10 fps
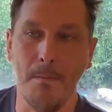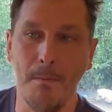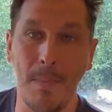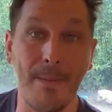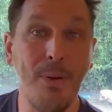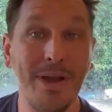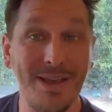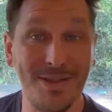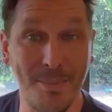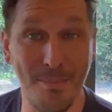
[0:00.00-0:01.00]
my point
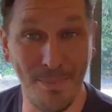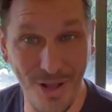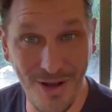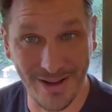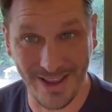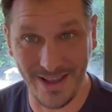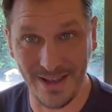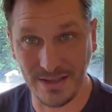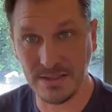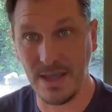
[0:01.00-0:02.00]
in the blog is